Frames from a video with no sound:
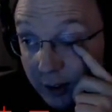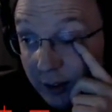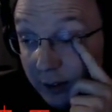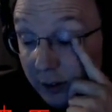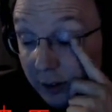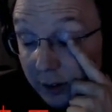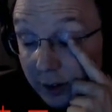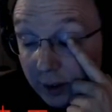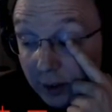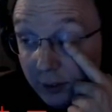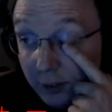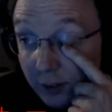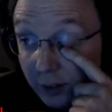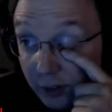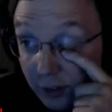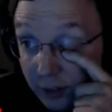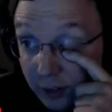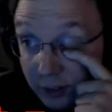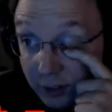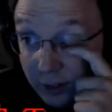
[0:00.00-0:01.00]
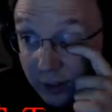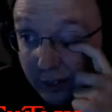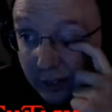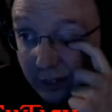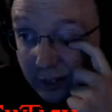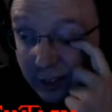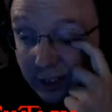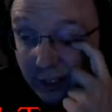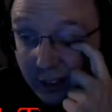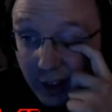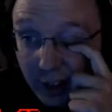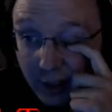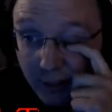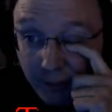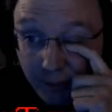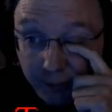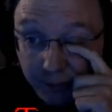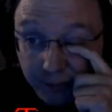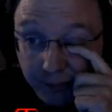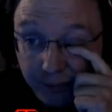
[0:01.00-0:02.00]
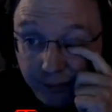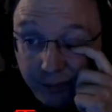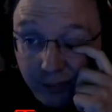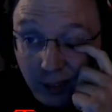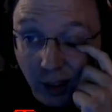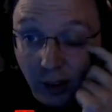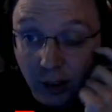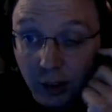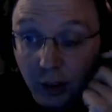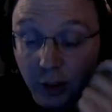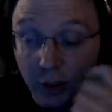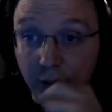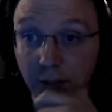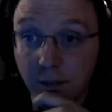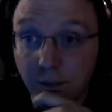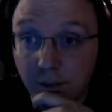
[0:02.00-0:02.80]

So that was okay. Good.